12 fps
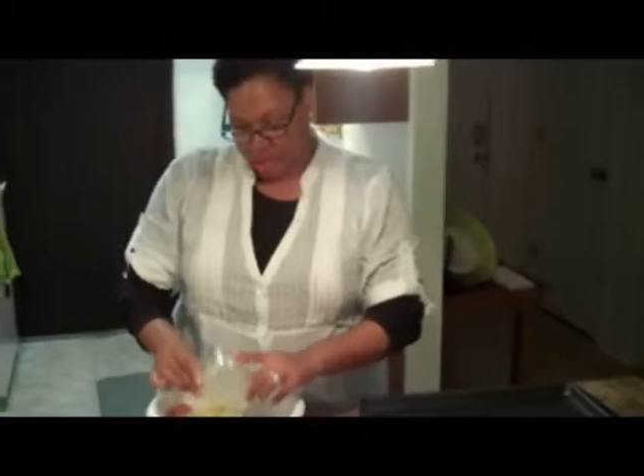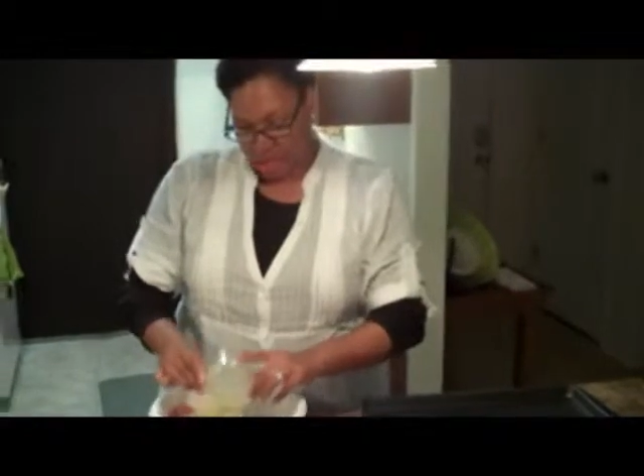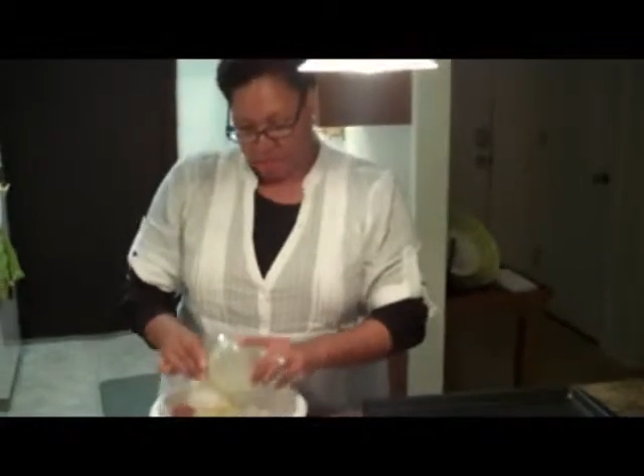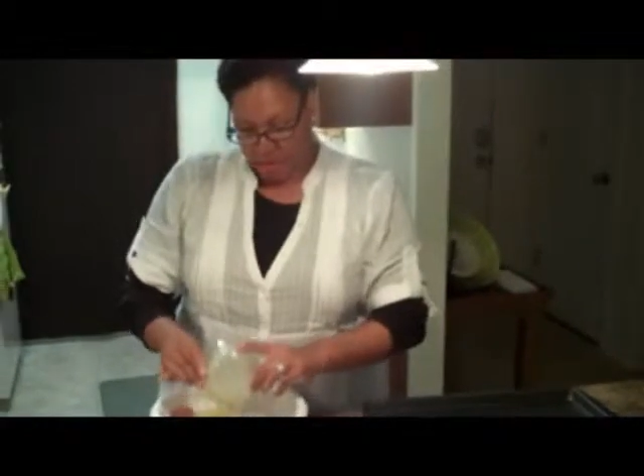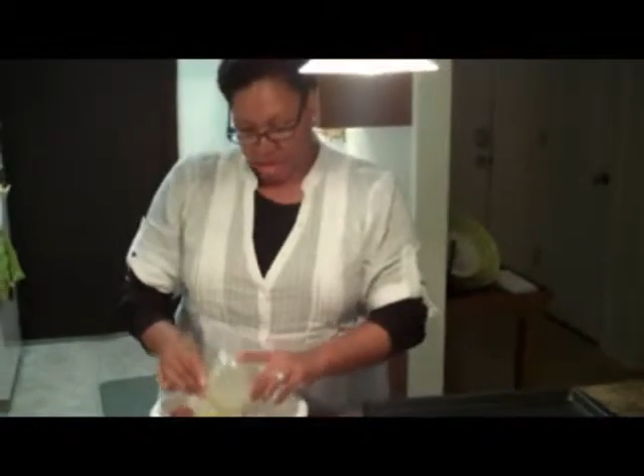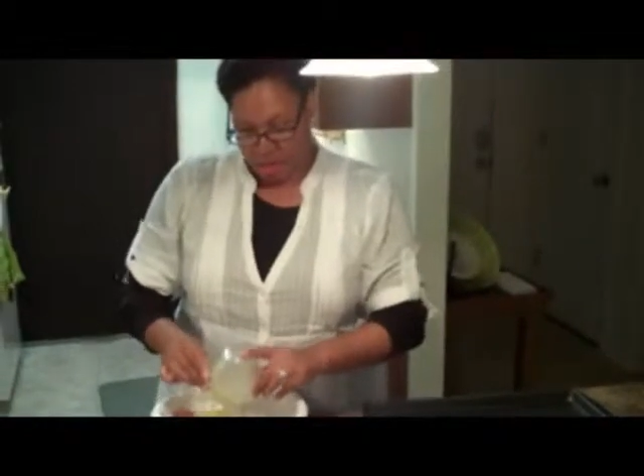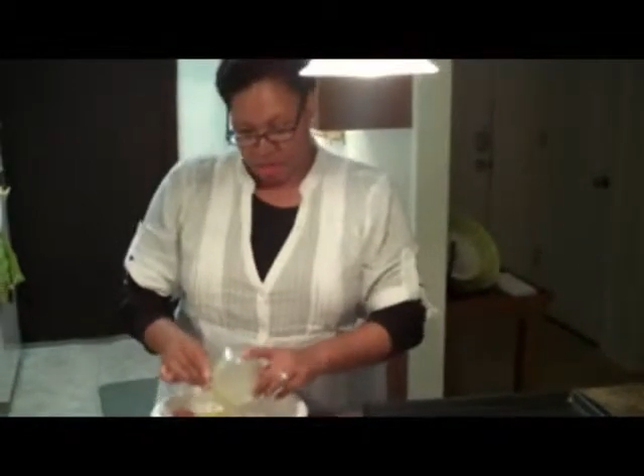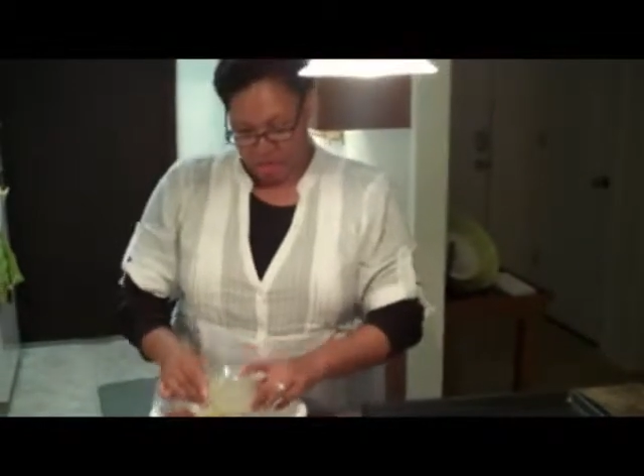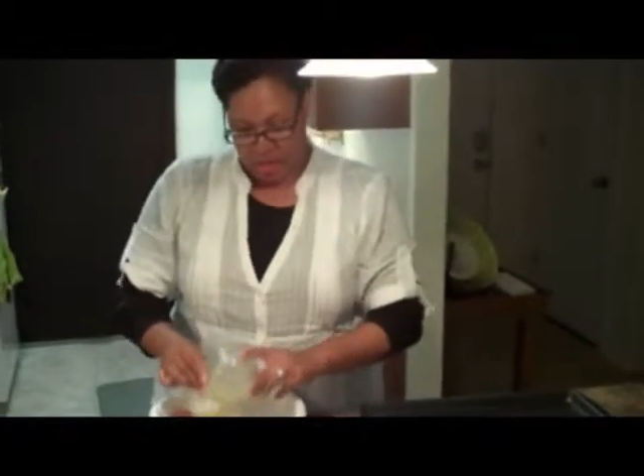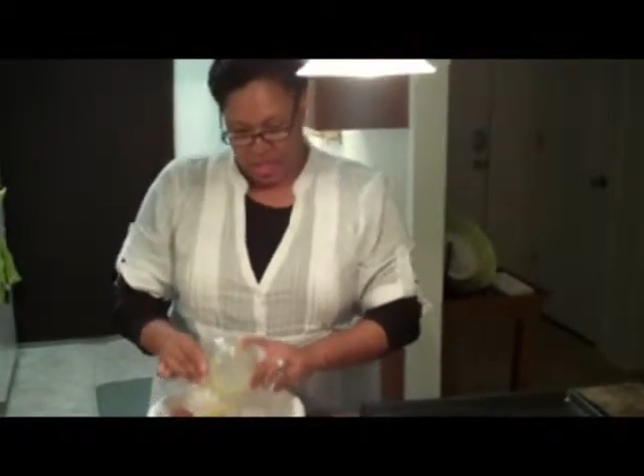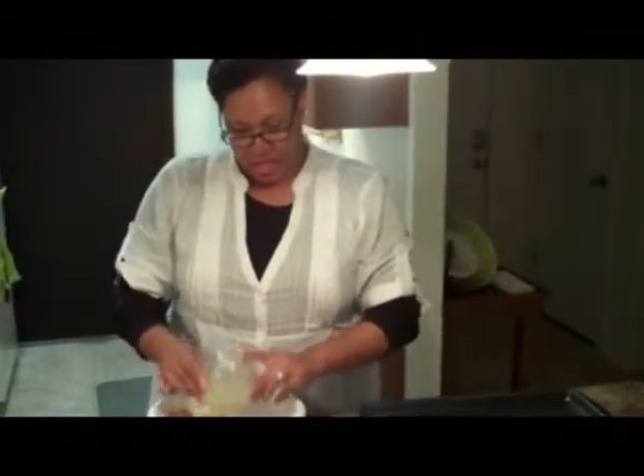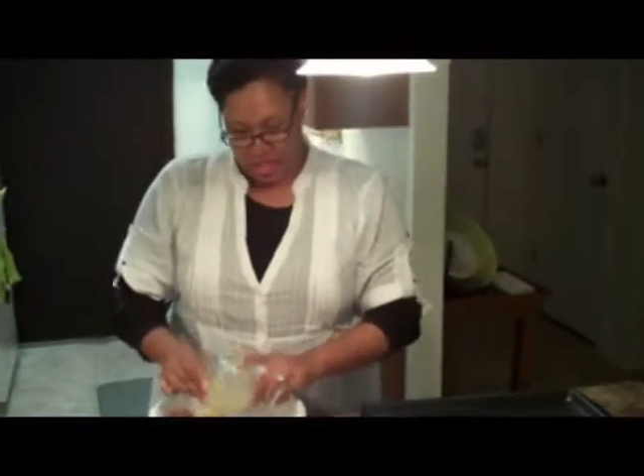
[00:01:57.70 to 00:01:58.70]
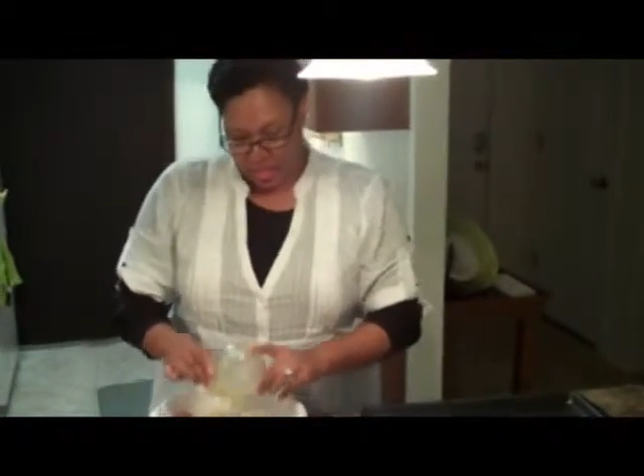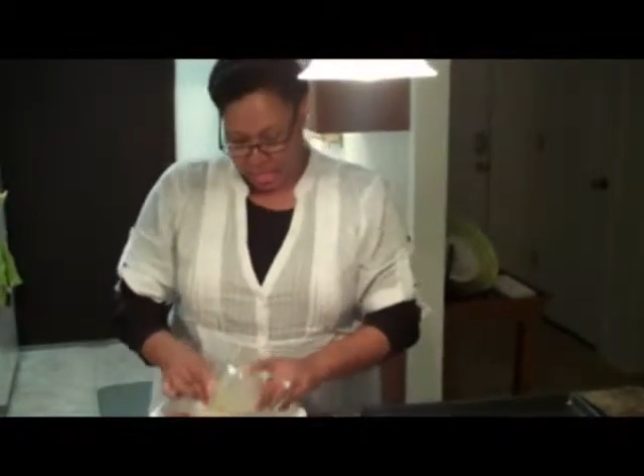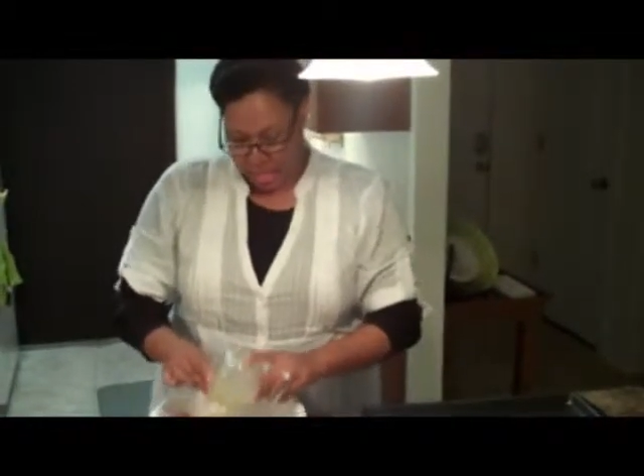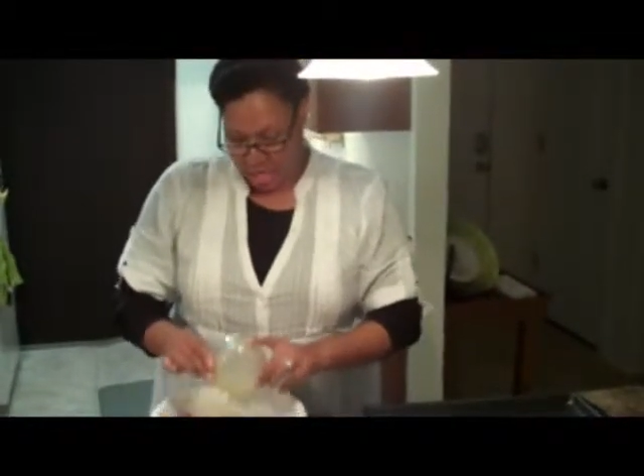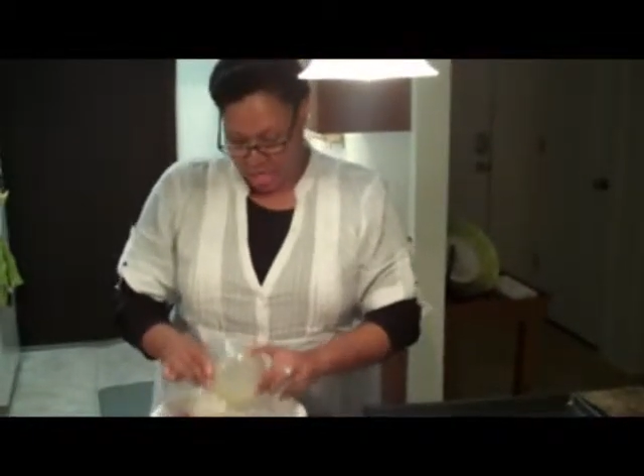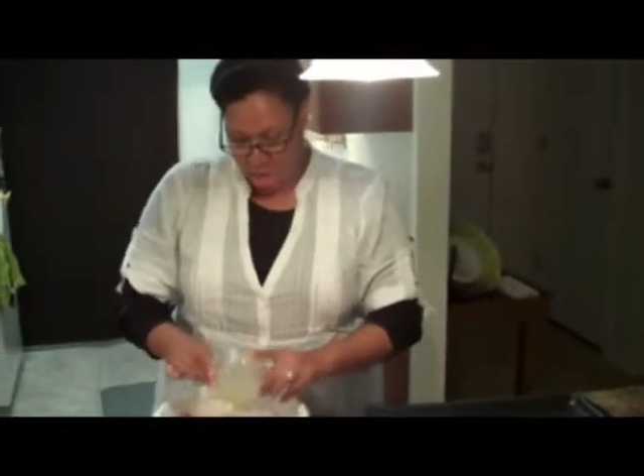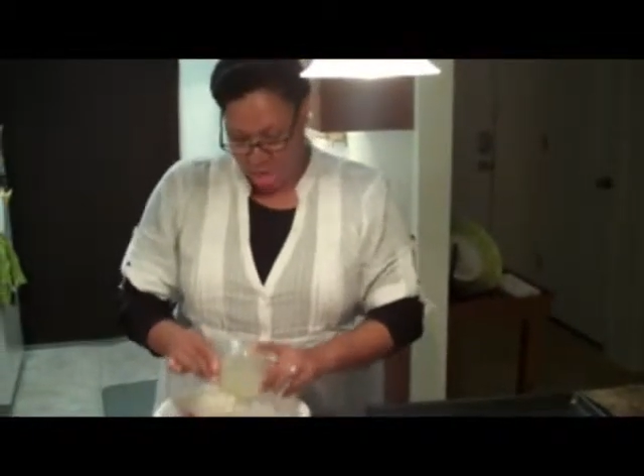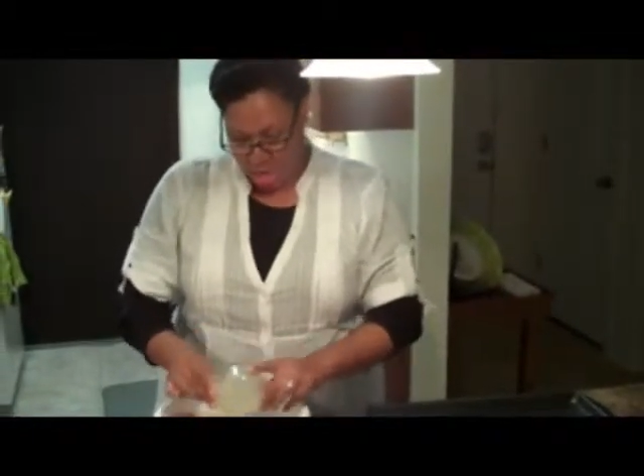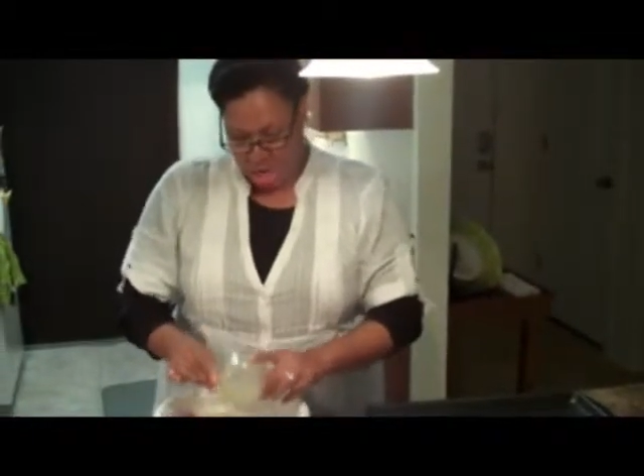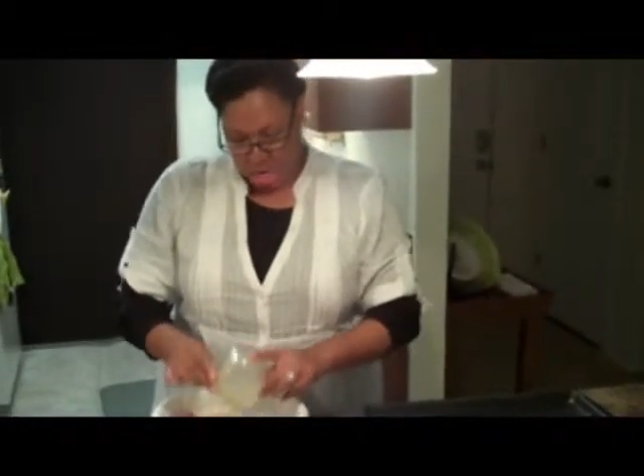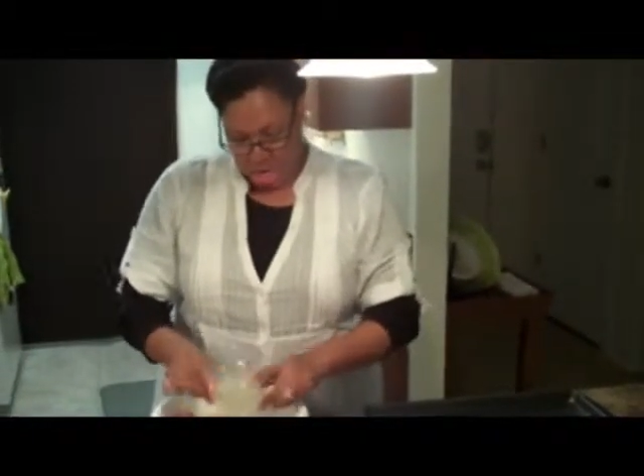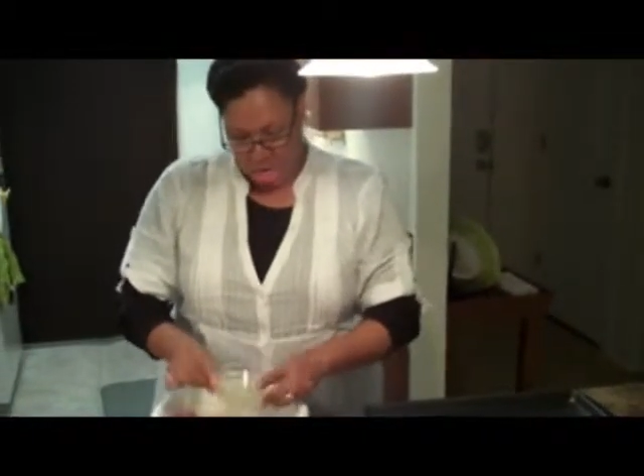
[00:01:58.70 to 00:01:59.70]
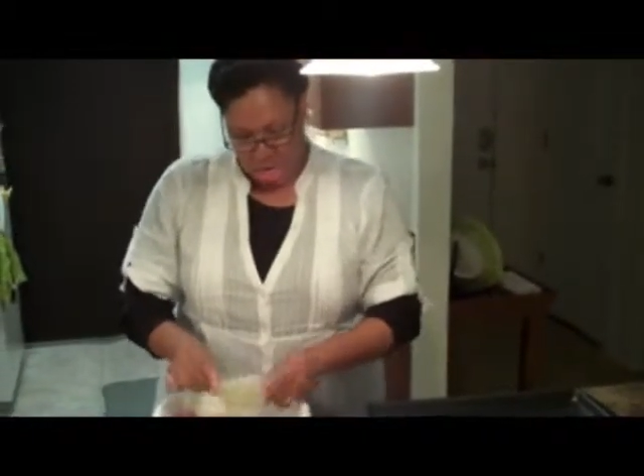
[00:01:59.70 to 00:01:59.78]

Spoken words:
to keep everything together.